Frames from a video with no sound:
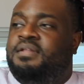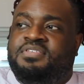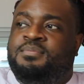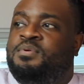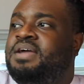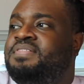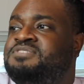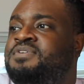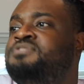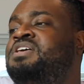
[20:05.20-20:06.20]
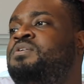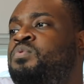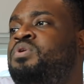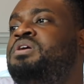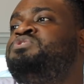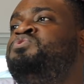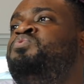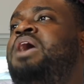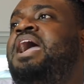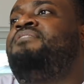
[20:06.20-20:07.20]
of them are white. These folks are the ones
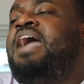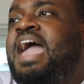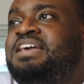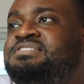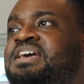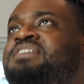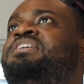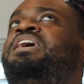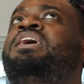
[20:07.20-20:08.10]
who have access